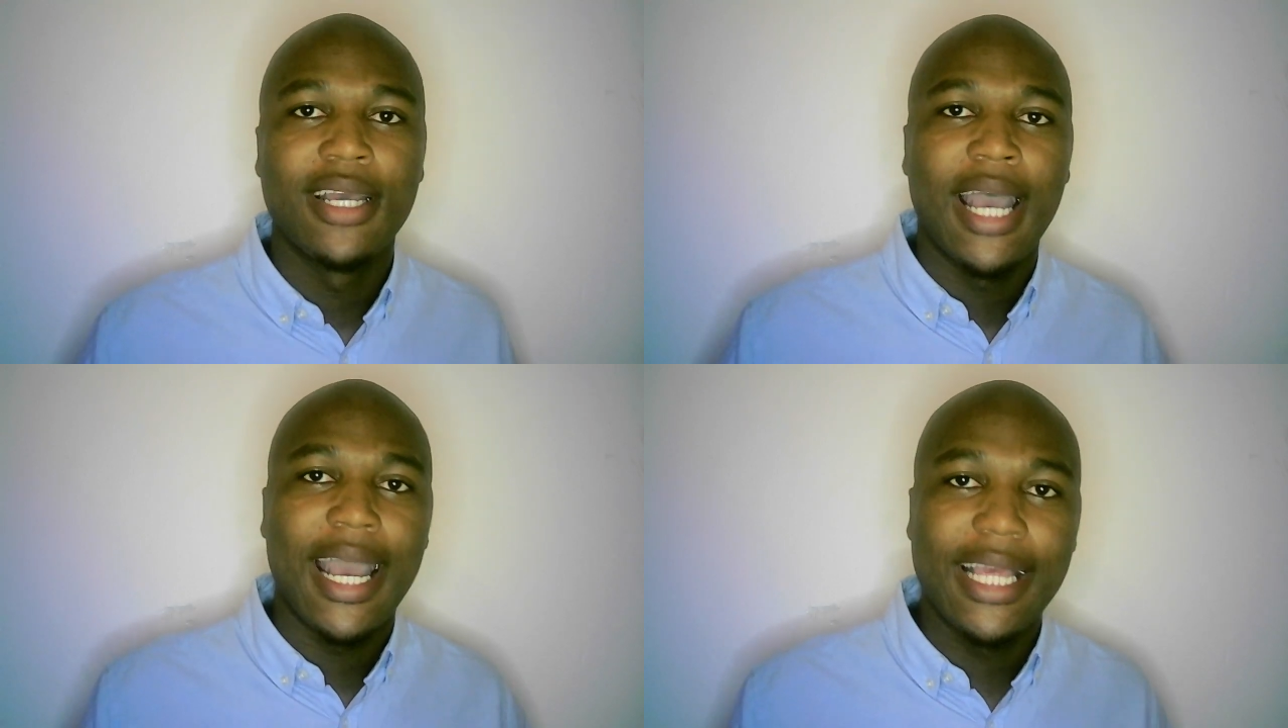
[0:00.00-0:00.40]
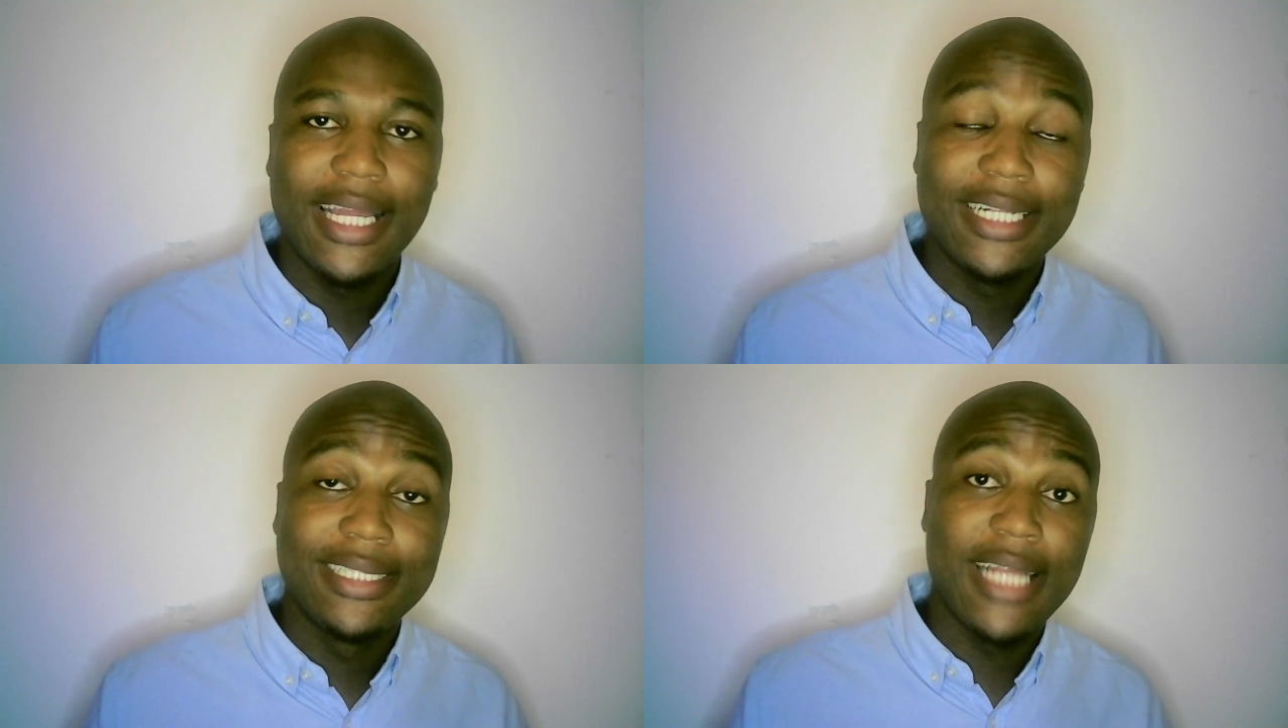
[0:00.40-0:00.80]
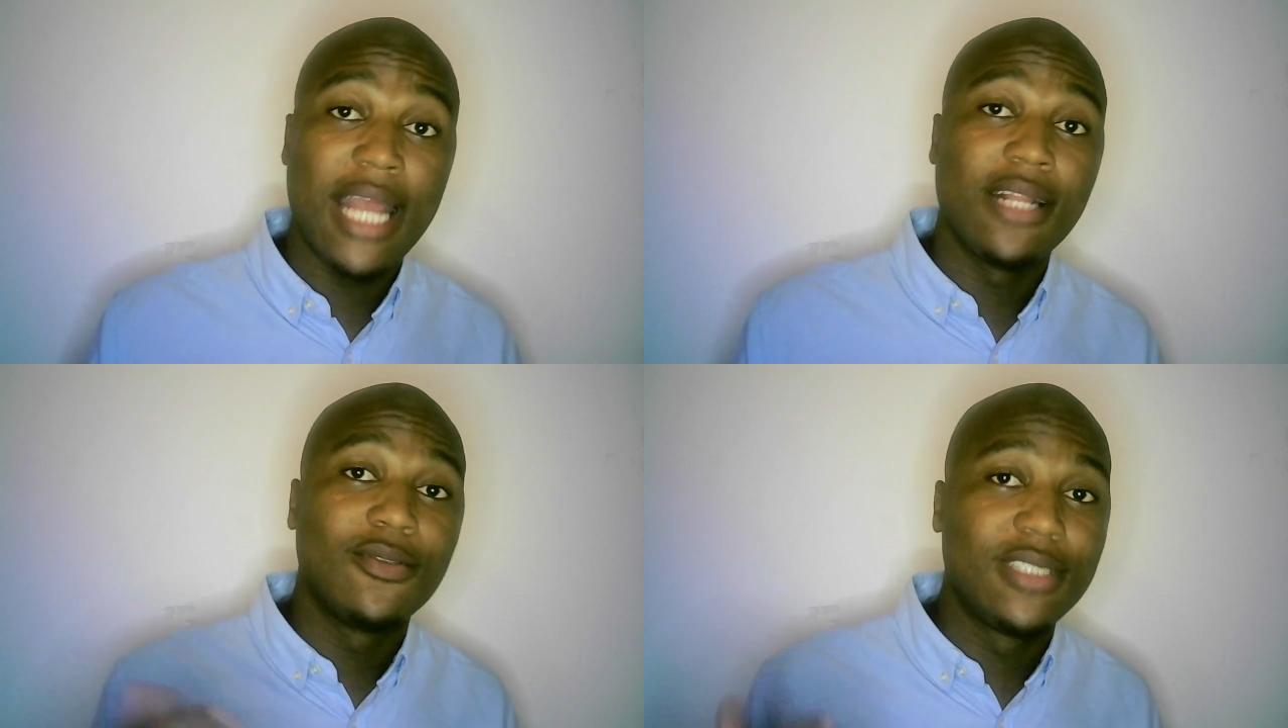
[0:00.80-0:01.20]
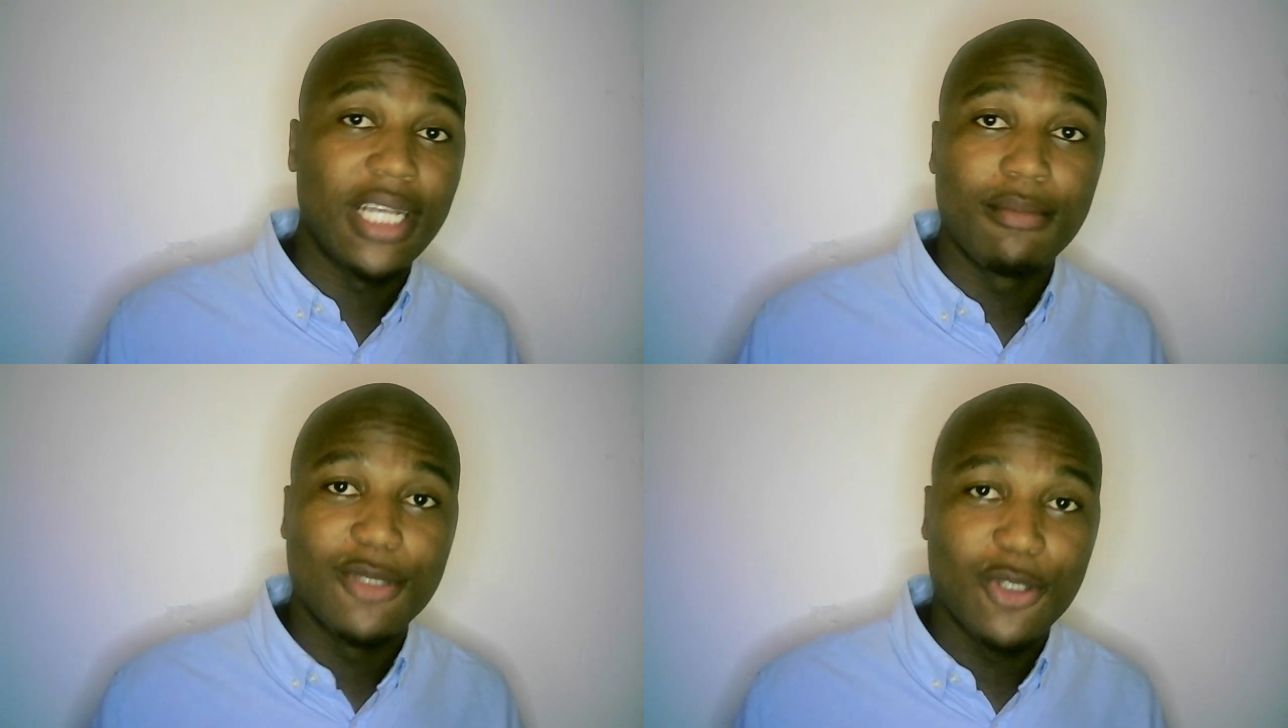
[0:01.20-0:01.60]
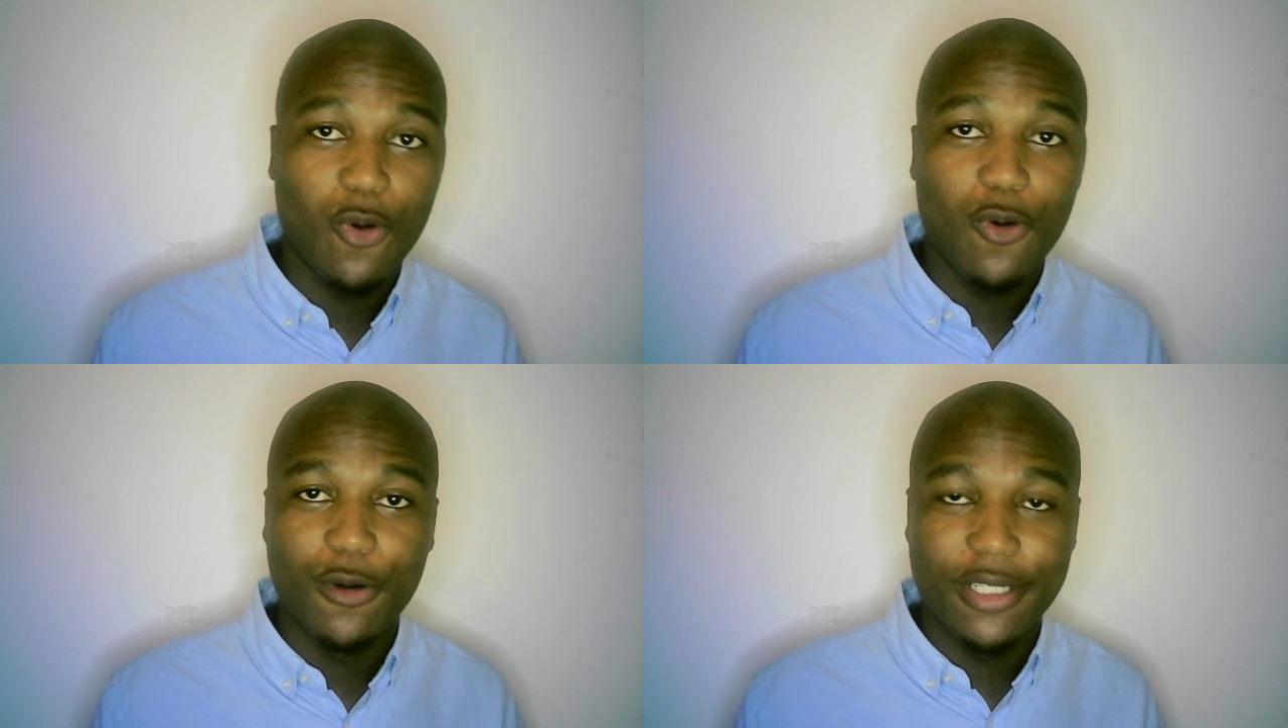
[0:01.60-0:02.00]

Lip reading: I get it, Daniel James scored.